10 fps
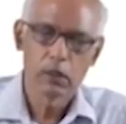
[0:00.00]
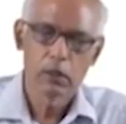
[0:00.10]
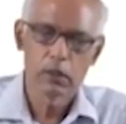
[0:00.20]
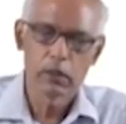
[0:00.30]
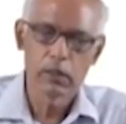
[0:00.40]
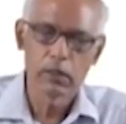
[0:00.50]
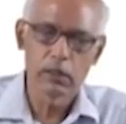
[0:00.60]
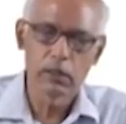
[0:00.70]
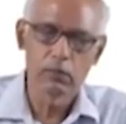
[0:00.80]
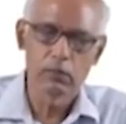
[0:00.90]
then
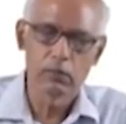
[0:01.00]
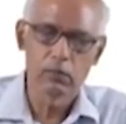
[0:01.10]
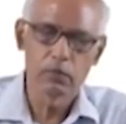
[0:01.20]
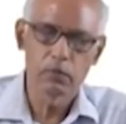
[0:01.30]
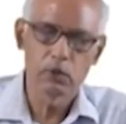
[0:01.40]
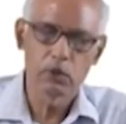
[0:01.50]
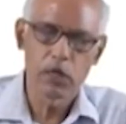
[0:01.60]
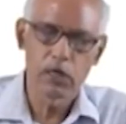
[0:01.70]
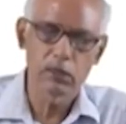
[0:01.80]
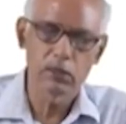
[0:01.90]
the
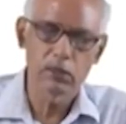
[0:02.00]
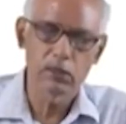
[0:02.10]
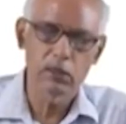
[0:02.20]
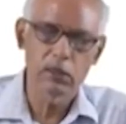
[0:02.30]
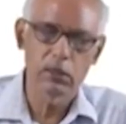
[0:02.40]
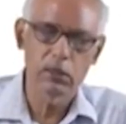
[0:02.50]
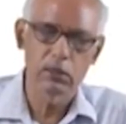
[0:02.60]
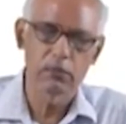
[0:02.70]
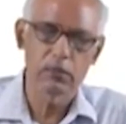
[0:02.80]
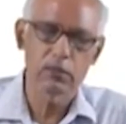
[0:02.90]
charge is in
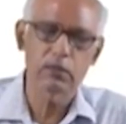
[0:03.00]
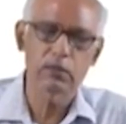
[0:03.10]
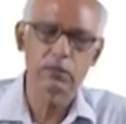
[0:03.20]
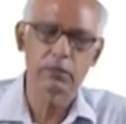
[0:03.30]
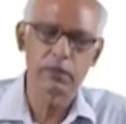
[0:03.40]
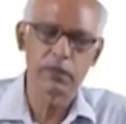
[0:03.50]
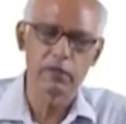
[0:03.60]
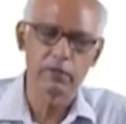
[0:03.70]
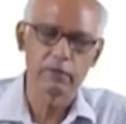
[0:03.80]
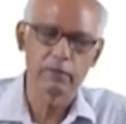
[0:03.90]
this first
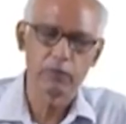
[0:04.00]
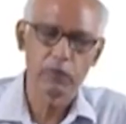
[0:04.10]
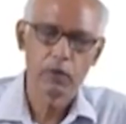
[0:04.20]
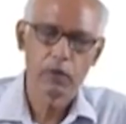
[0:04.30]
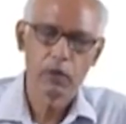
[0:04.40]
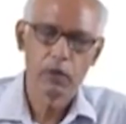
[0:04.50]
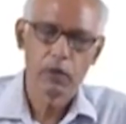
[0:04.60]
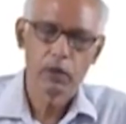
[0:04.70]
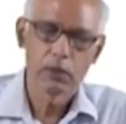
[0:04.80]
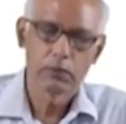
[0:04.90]
sphere.
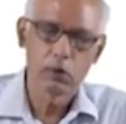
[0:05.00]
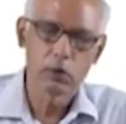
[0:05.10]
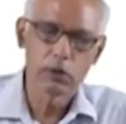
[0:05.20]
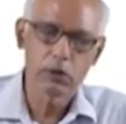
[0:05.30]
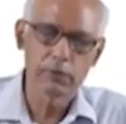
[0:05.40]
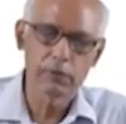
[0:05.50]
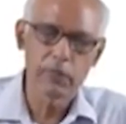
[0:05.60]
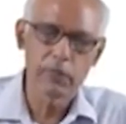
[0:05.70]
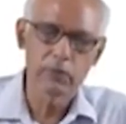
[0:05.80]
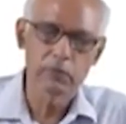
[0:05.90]
The positive
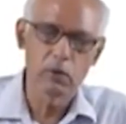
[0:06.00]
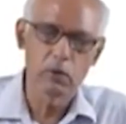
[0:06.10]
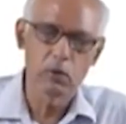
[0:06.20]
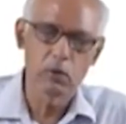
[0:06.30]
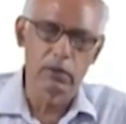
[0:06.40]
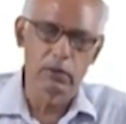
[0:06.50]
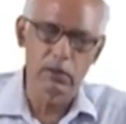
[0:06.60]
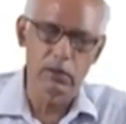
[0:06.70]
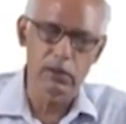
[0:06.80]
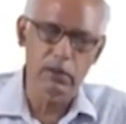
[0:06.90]
charge will go to
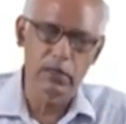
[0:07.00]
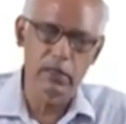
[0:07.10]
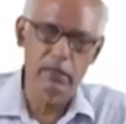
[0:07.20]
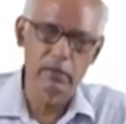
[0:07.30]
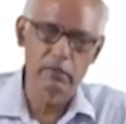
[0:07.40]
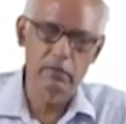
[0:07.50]
this side